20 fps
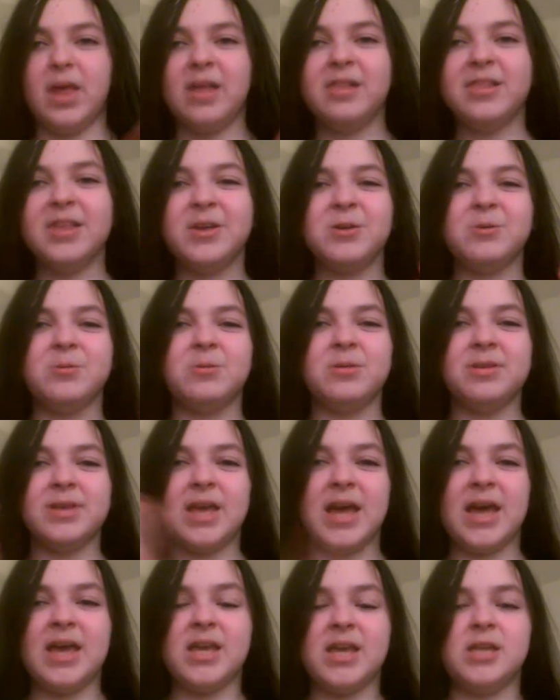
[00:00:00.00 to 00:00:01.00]
Hello,
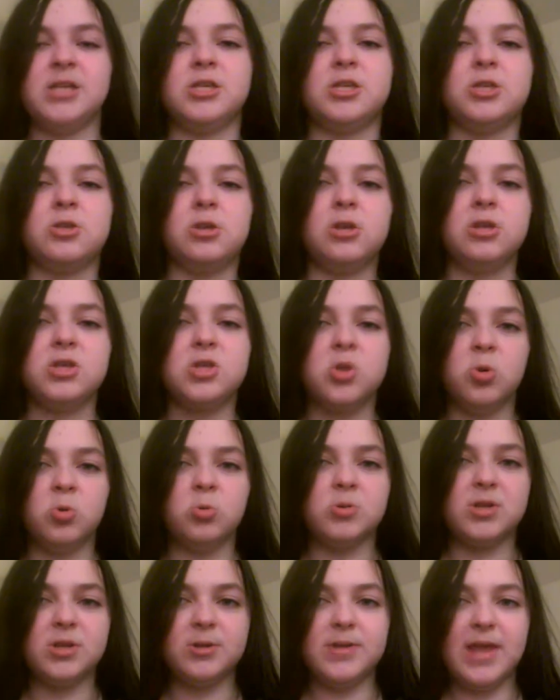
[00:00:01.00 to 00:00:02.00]
guys. So
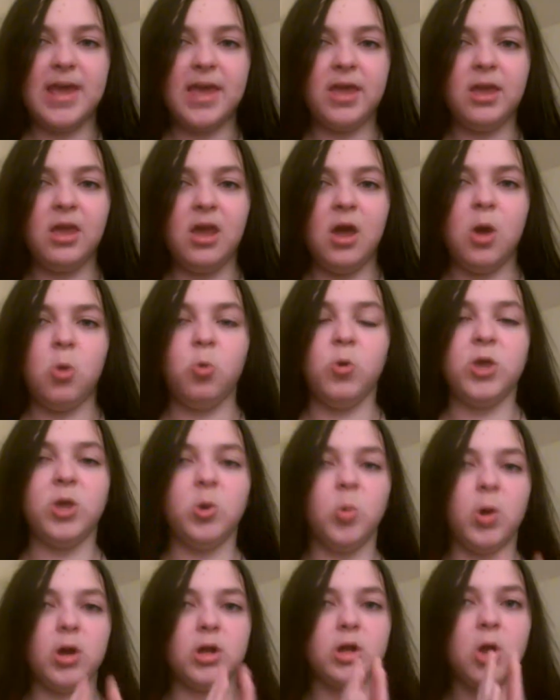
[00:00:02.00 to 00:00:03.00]
today we
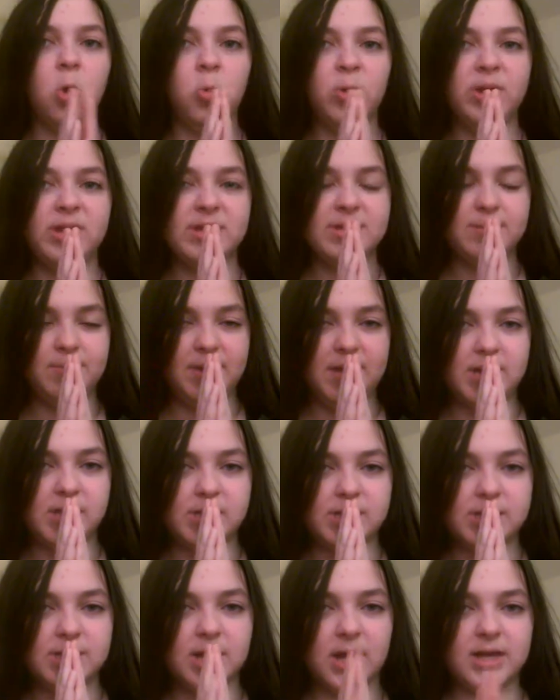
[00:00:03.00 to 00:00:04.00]
are going to be
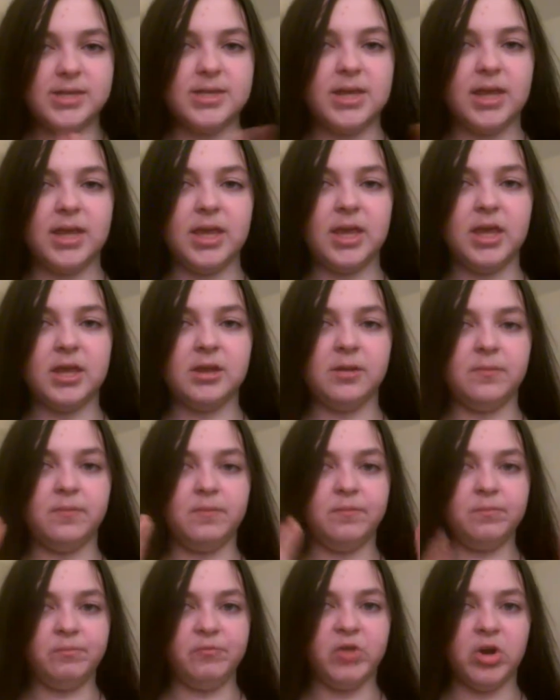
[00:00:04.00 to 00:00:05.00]
discussing in a
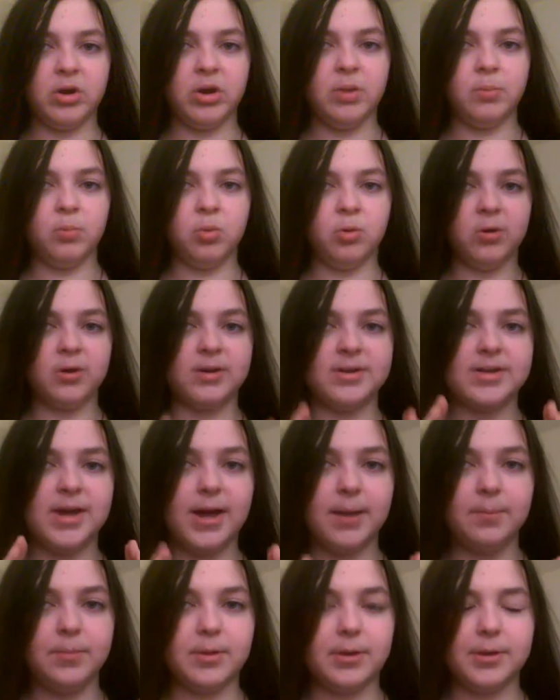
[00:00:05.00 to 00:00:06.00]
very important
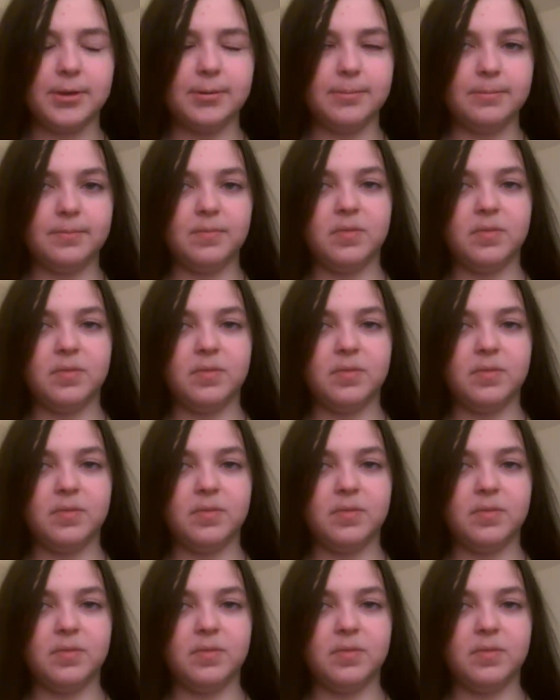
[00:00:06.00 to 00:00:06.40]
topic.